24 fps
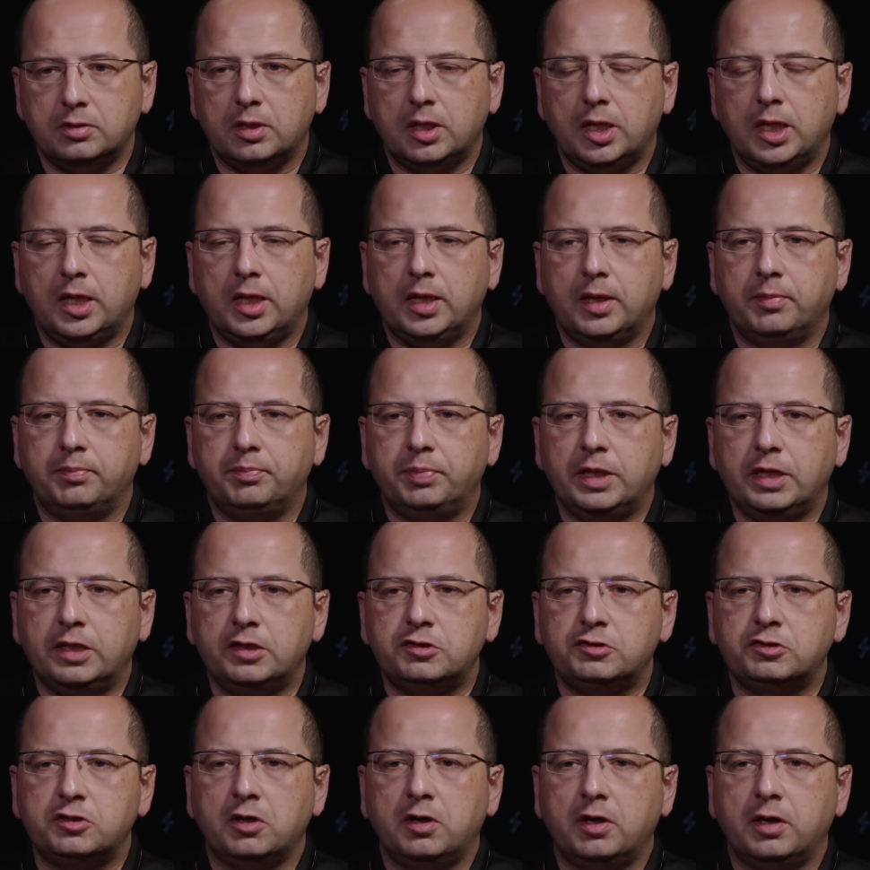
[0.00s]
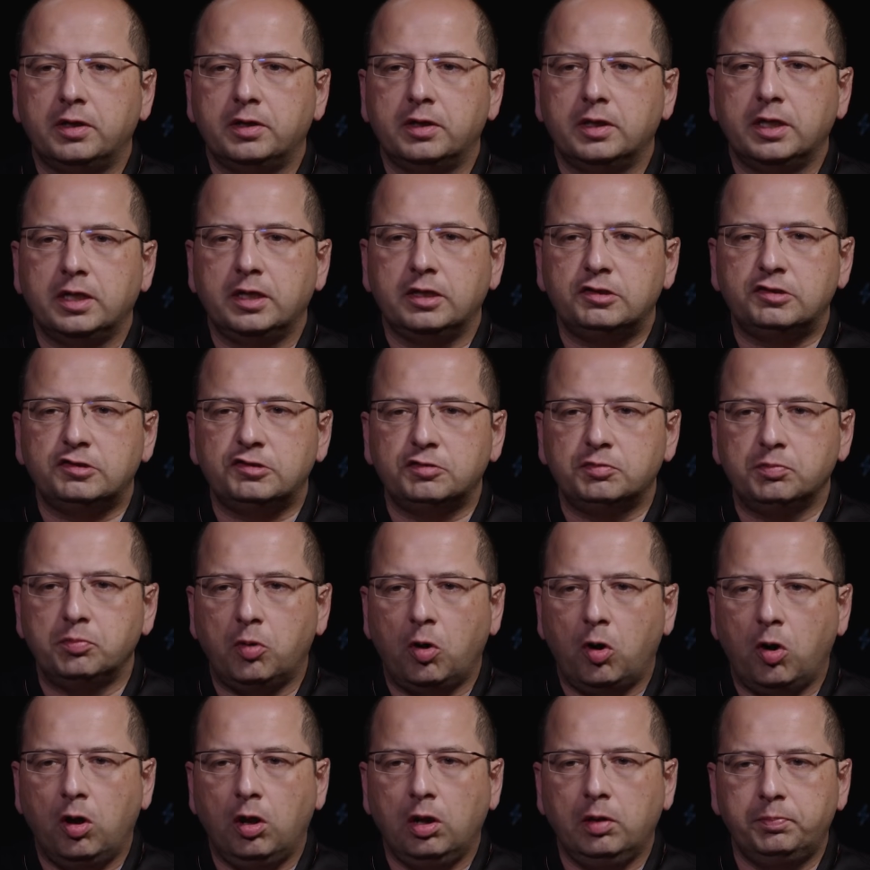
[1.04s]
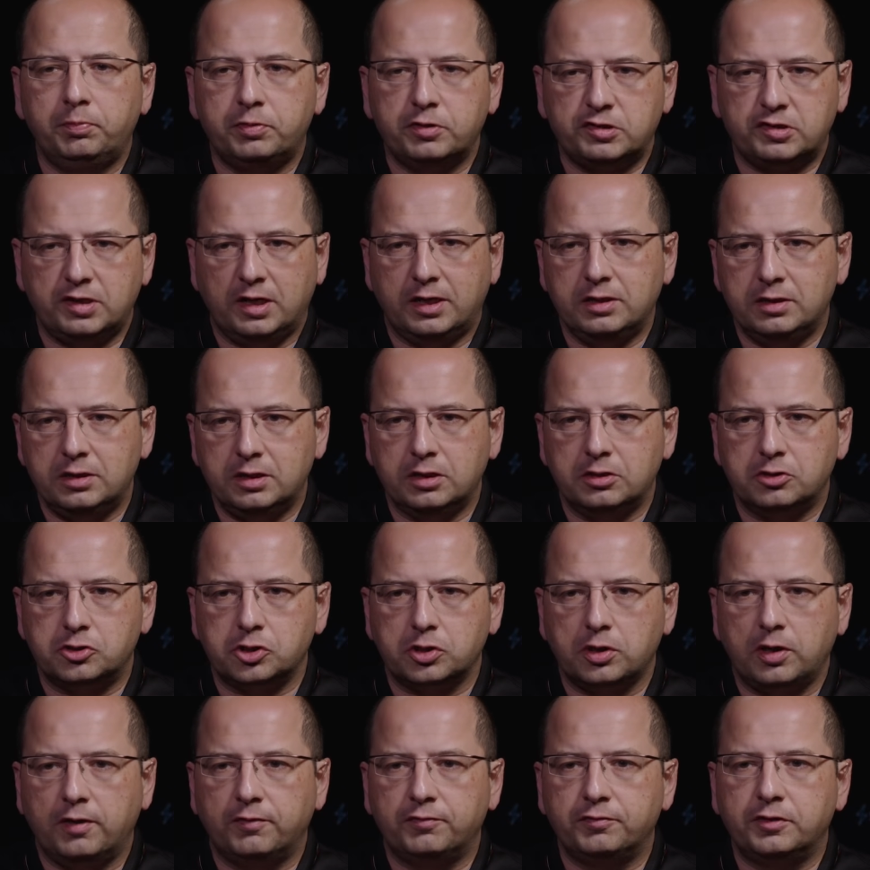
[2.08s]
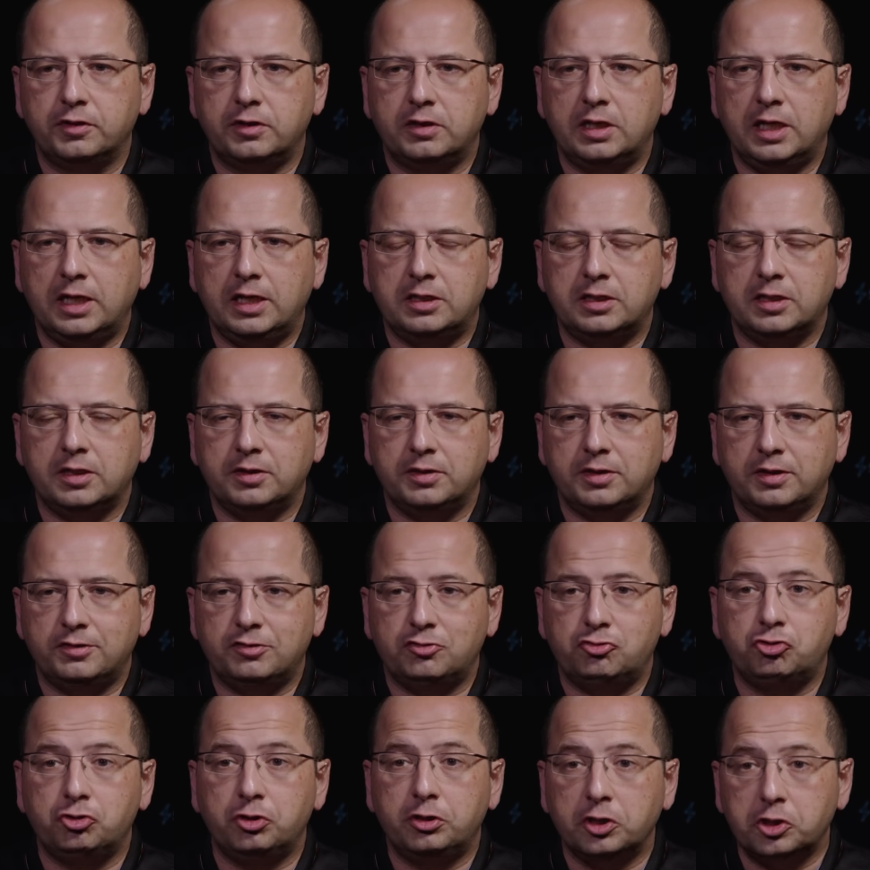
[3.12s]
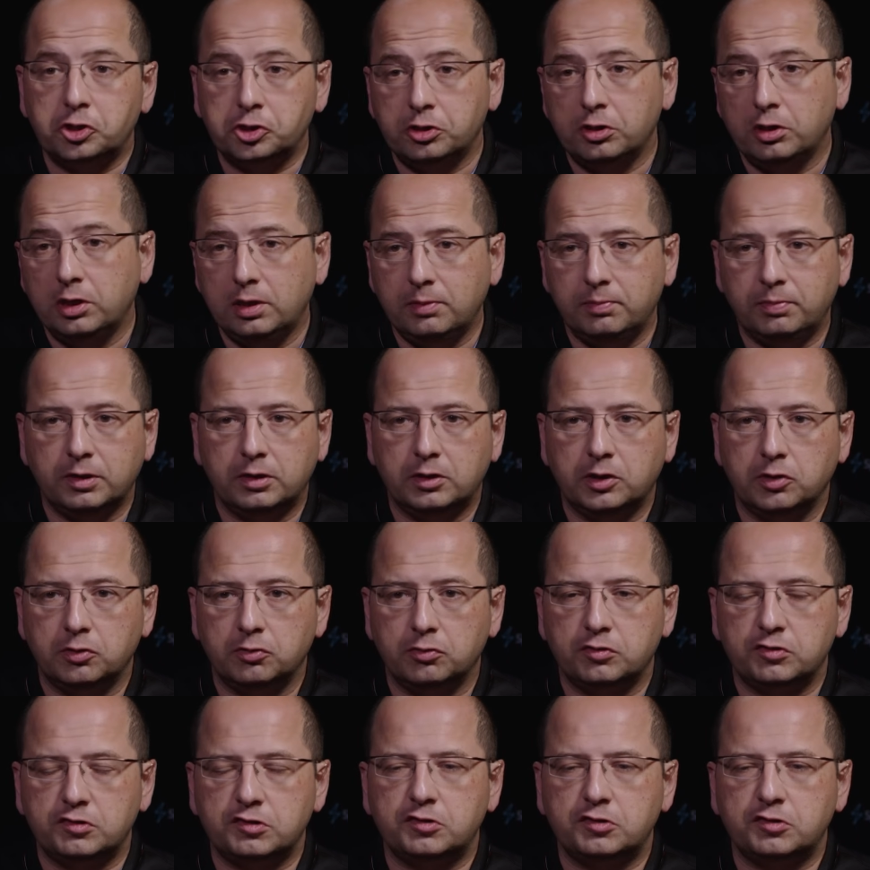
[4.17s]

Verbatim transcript: uh, based on a small percentage of the data that's traditionally been used.